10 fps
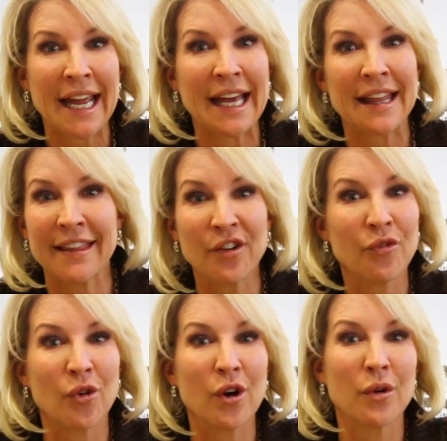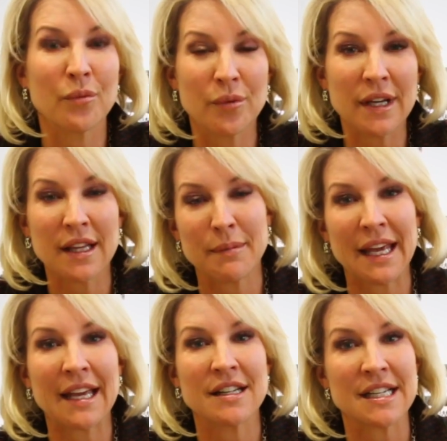And therefore, really
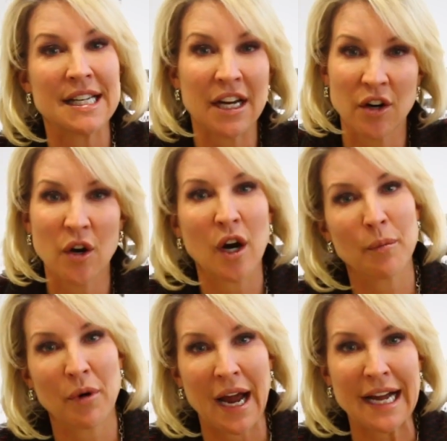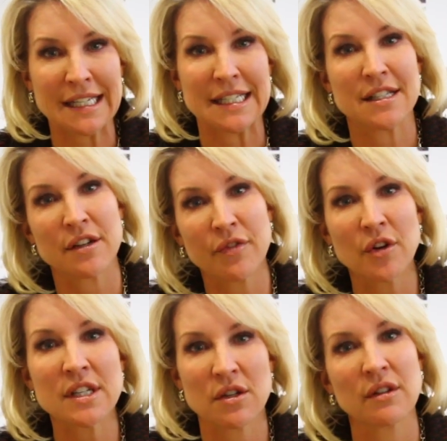began to narrow our practice to
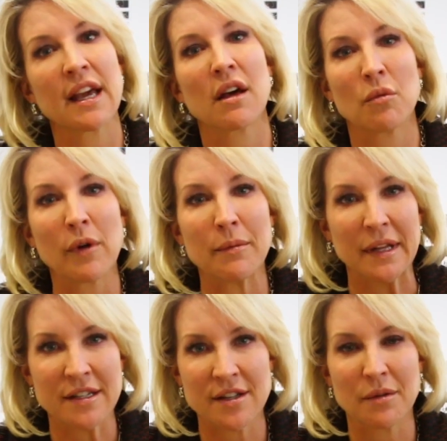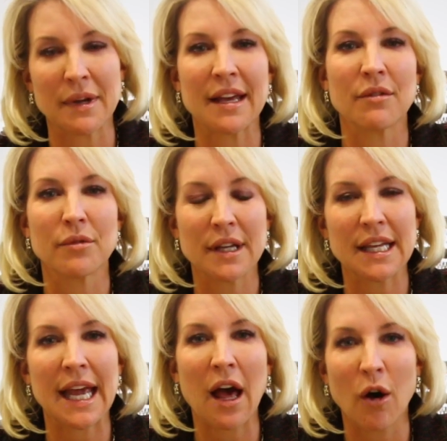focus only on women so that we can
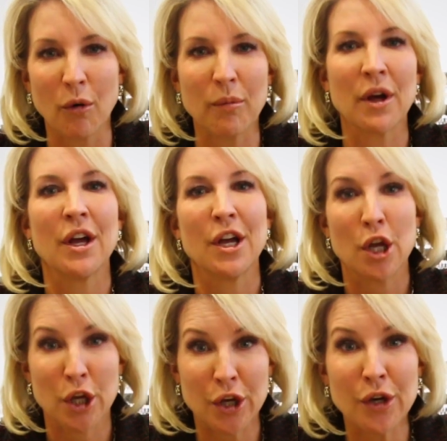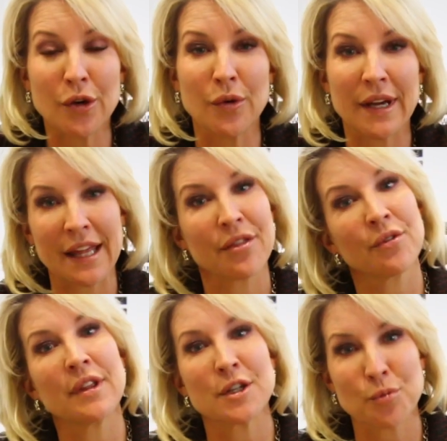really help you get
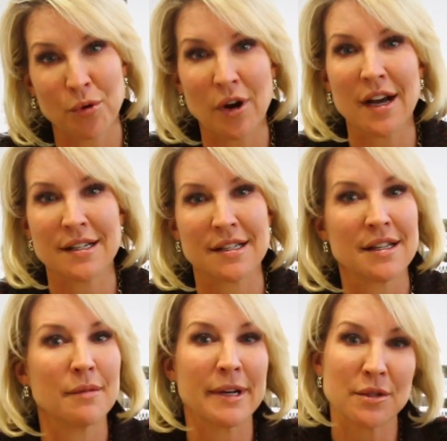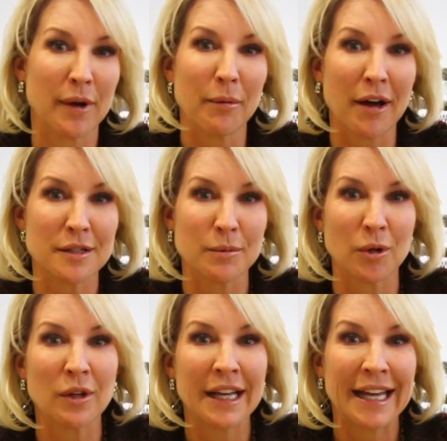through this process in the best way
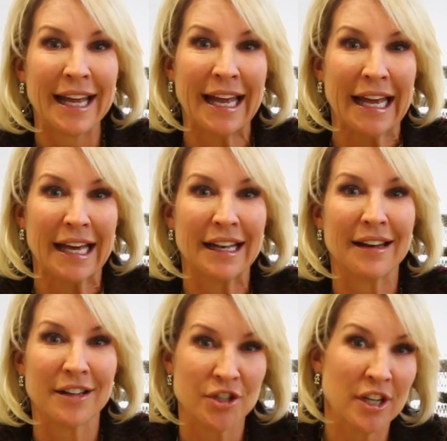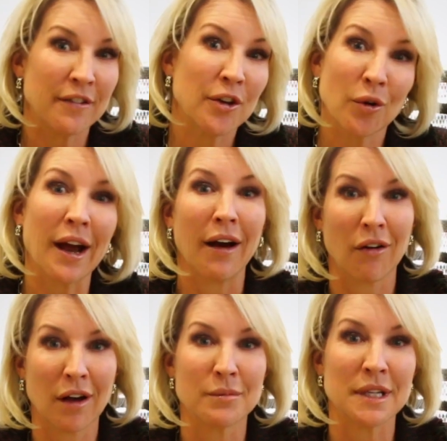possible and achieve your
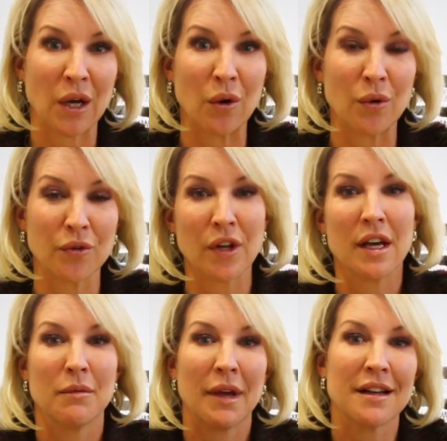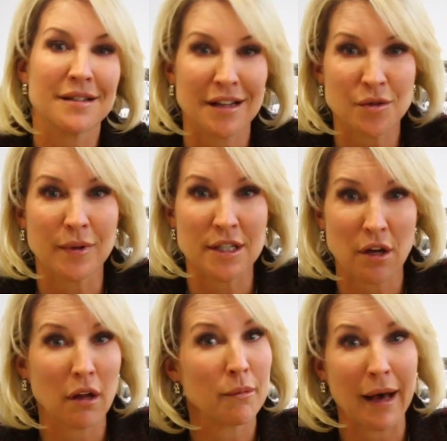outcomes and goals because that's what
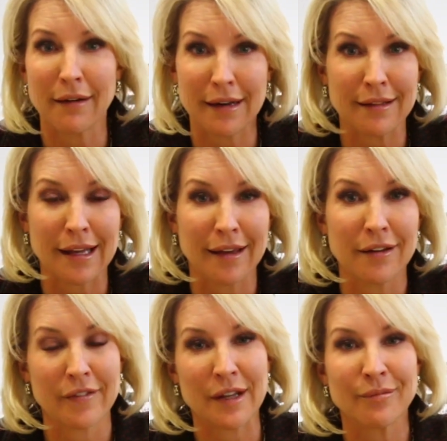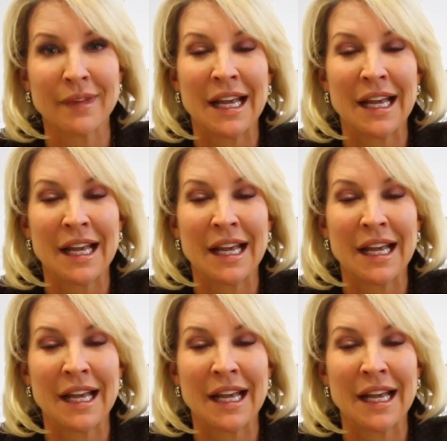it's all about at the end of it.